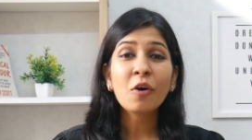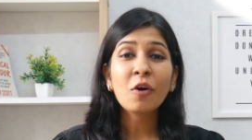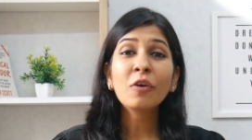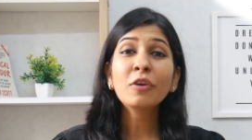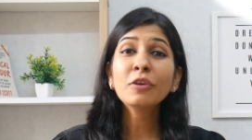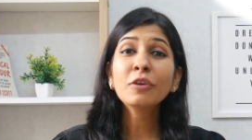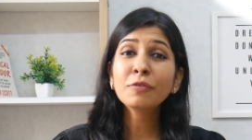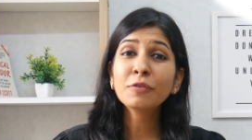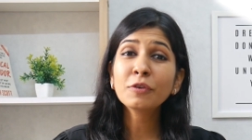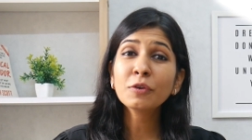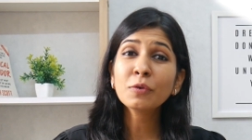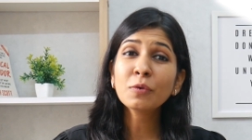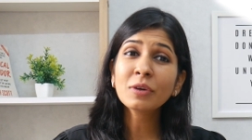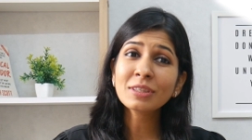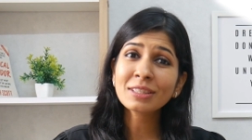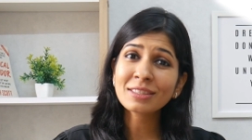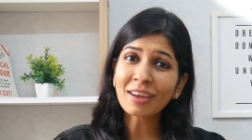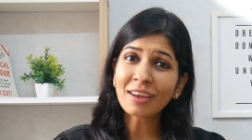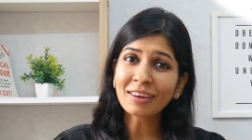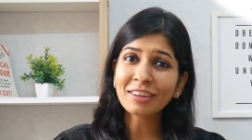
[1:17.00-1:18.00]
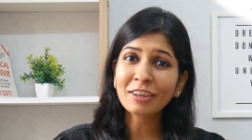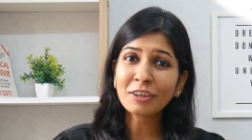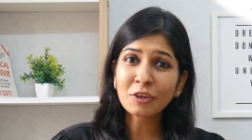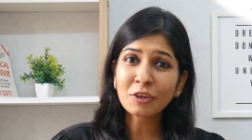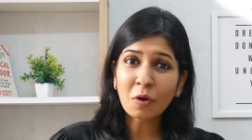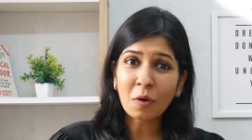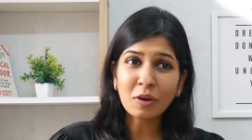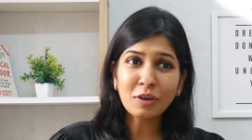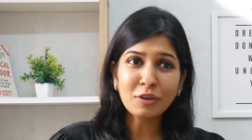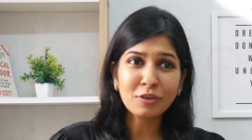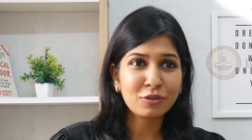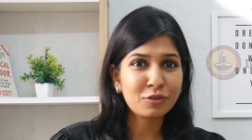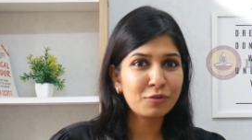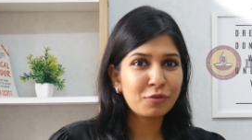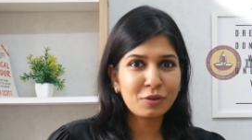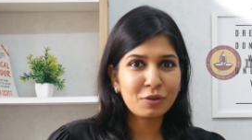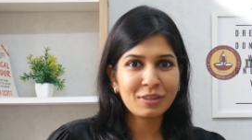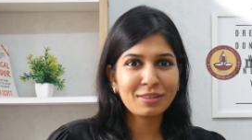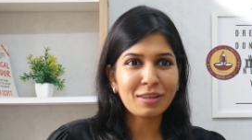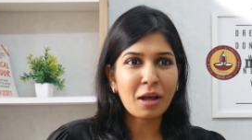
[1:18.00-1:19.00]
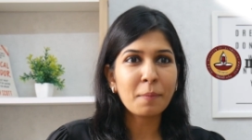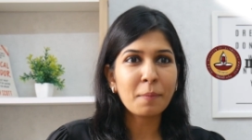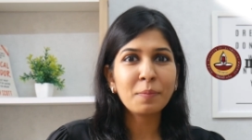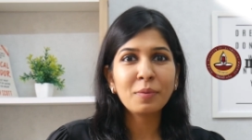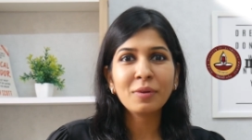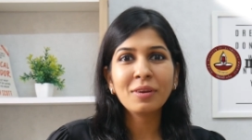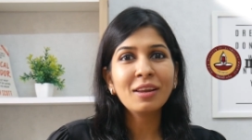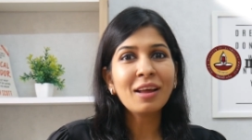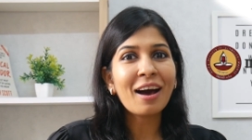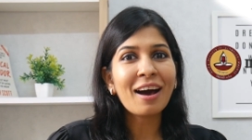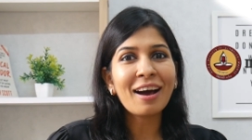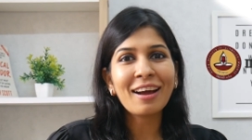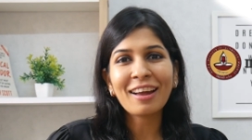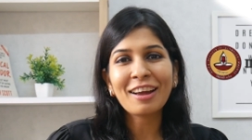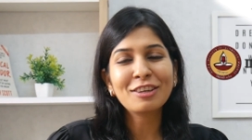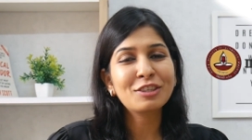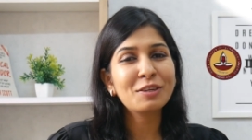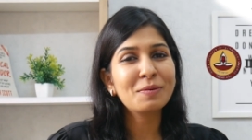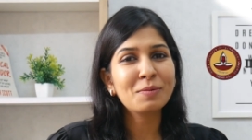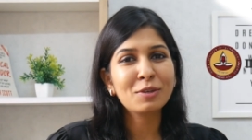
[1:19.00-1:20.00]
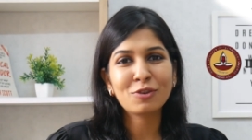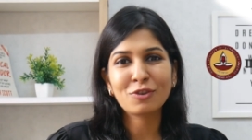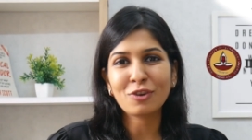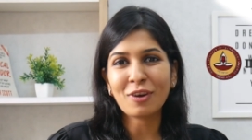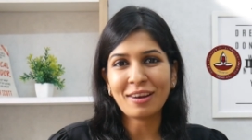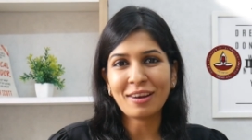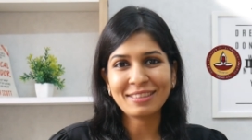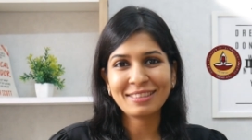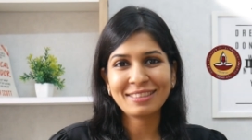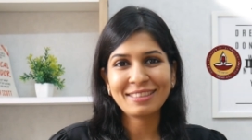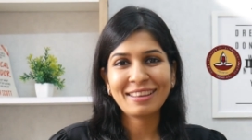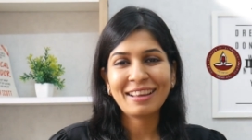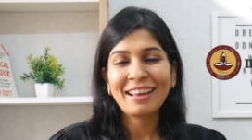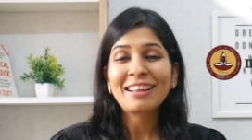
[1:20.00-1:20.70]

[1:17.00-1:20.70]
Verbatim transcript: Or if you are studying in college, for example, IIT Madras,